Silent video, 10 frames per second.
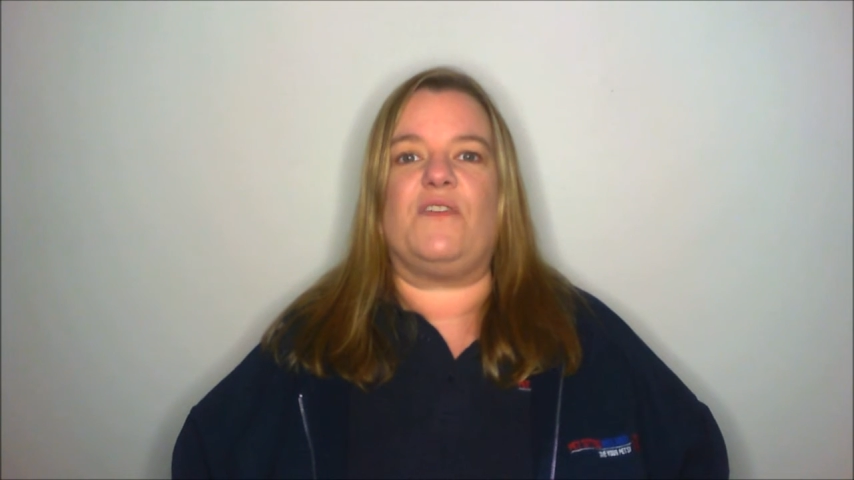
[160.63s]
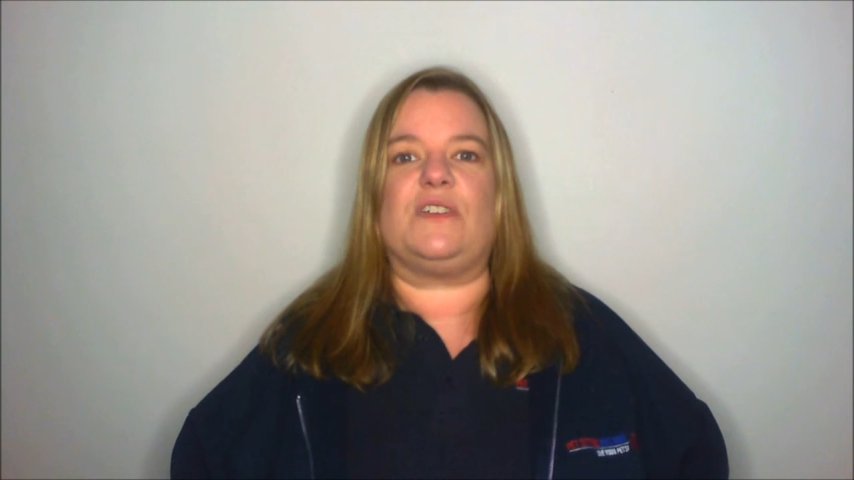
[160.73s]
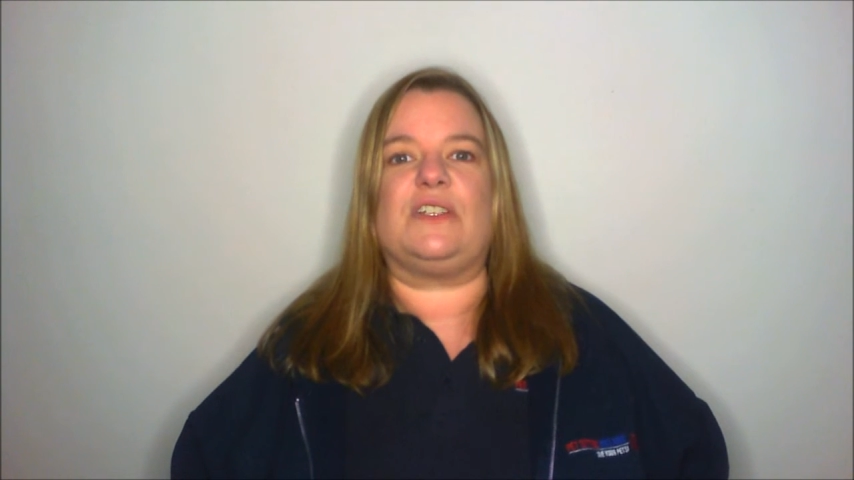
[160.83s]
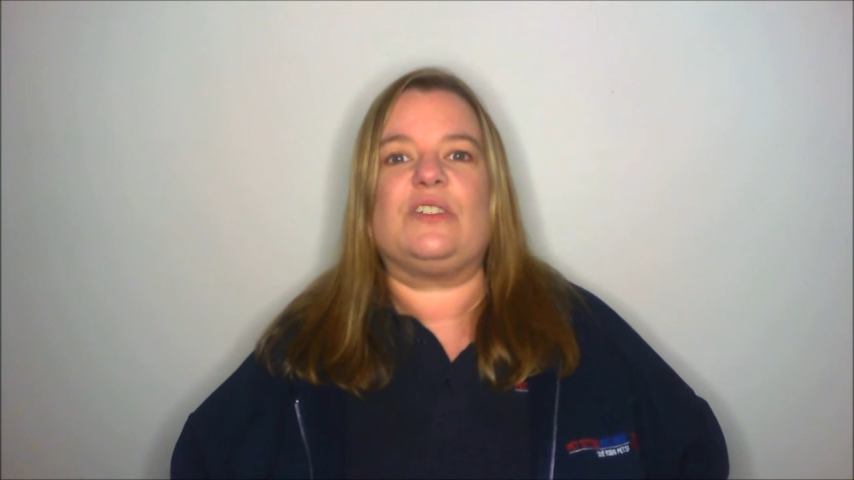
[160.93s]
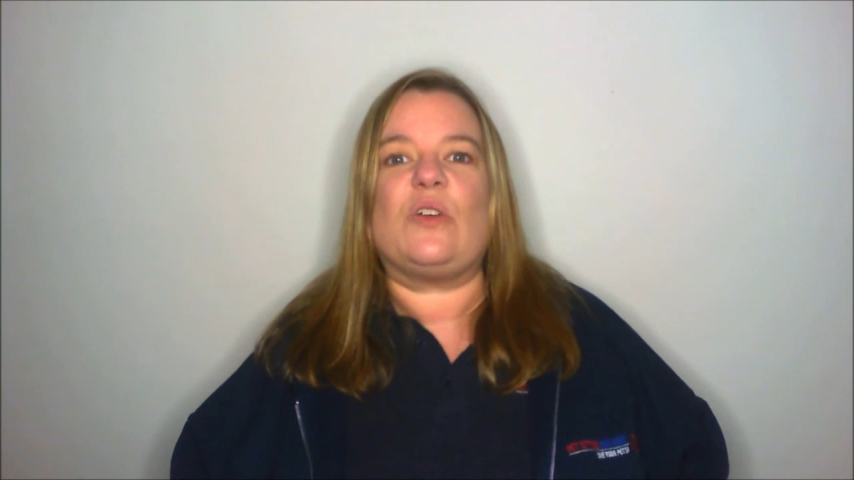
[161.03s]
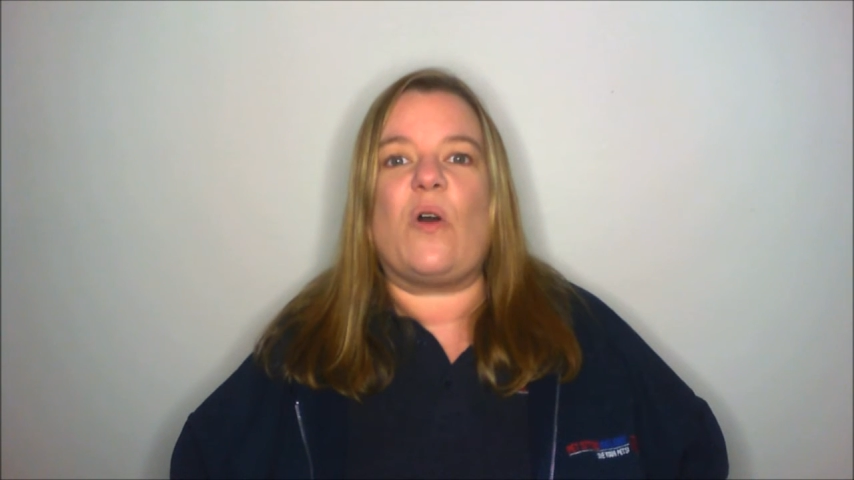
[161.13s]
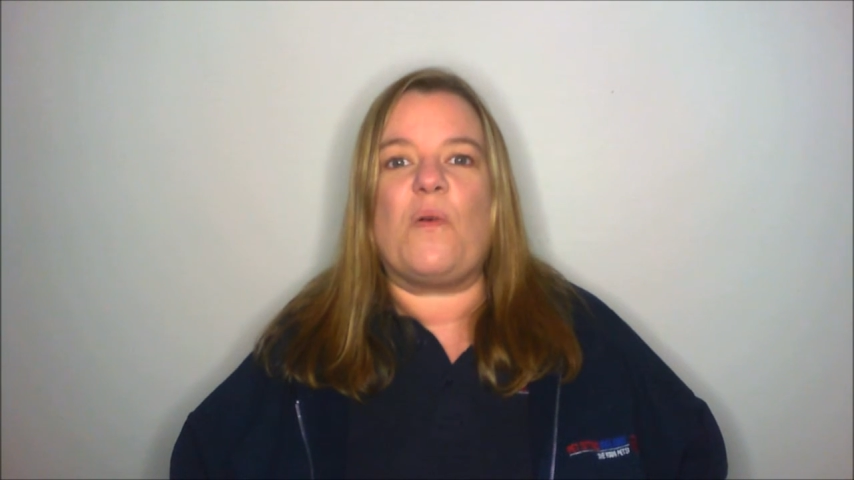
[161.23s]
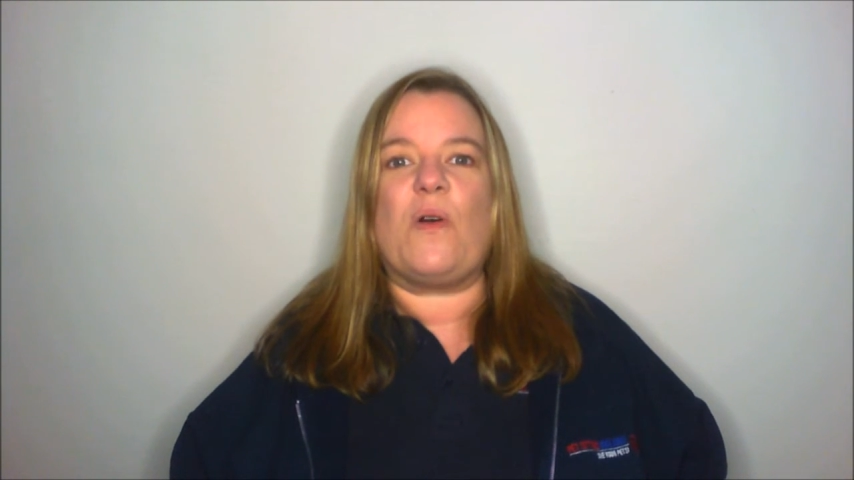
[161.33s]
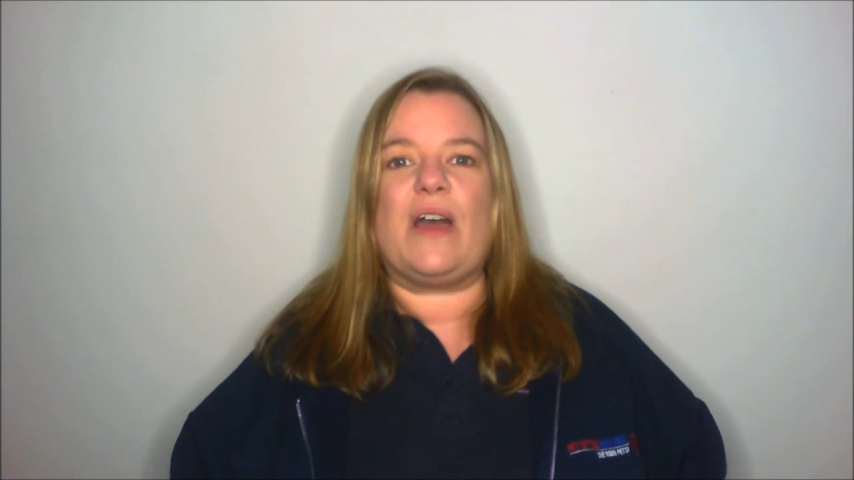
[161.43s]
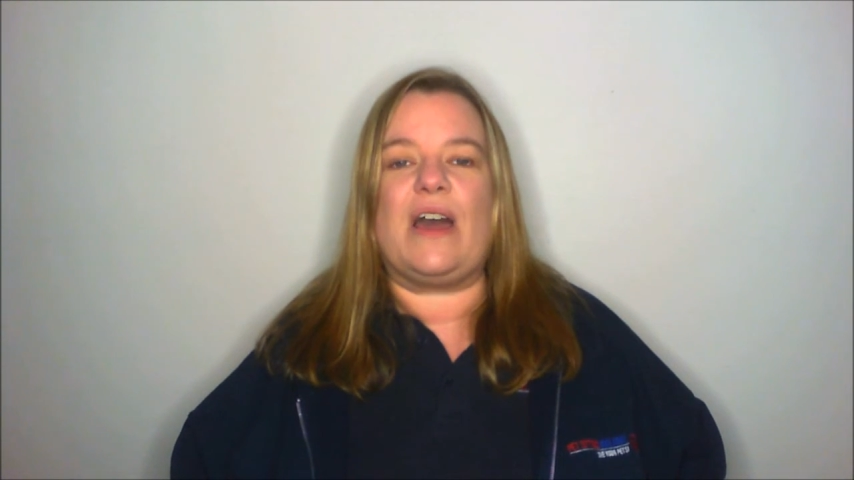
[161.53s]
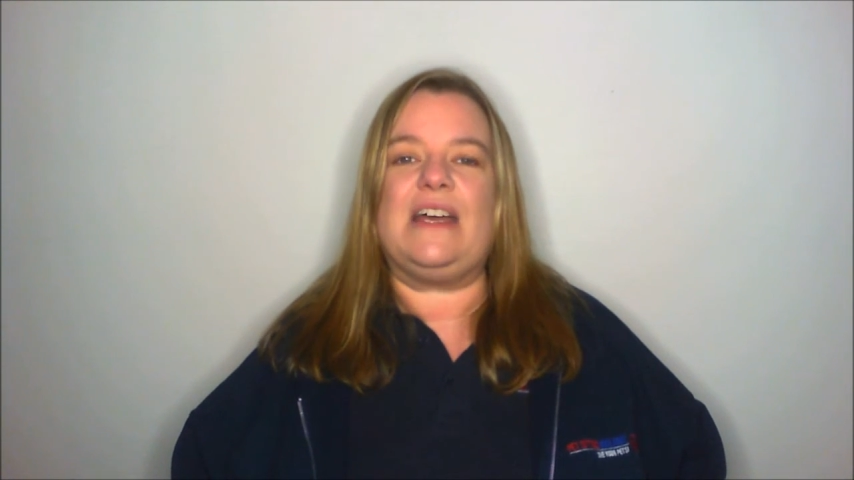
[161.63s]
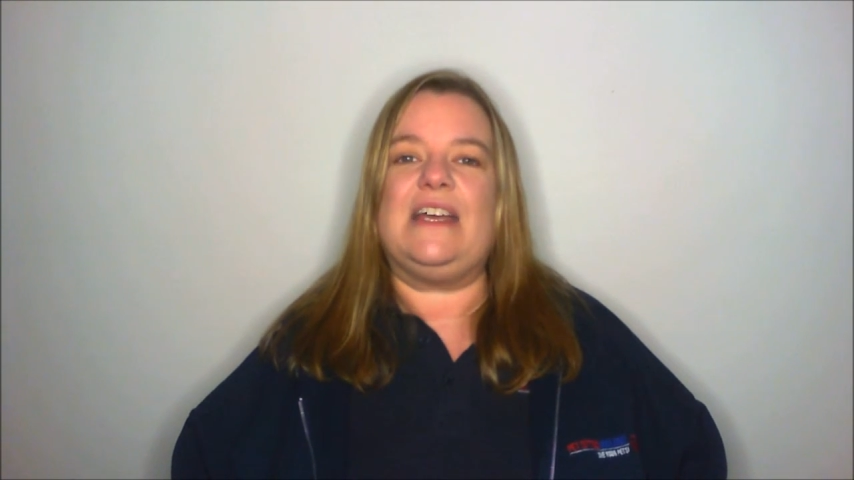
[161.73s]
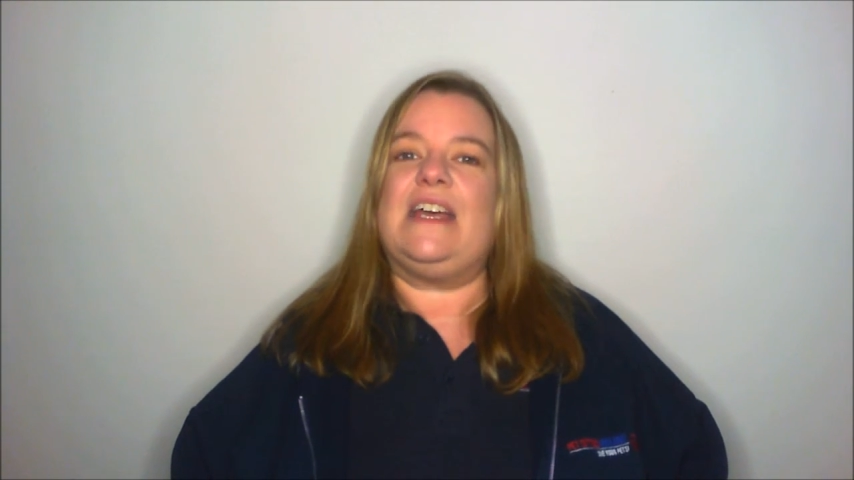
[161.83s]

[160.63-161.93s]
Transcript: versus dog walker,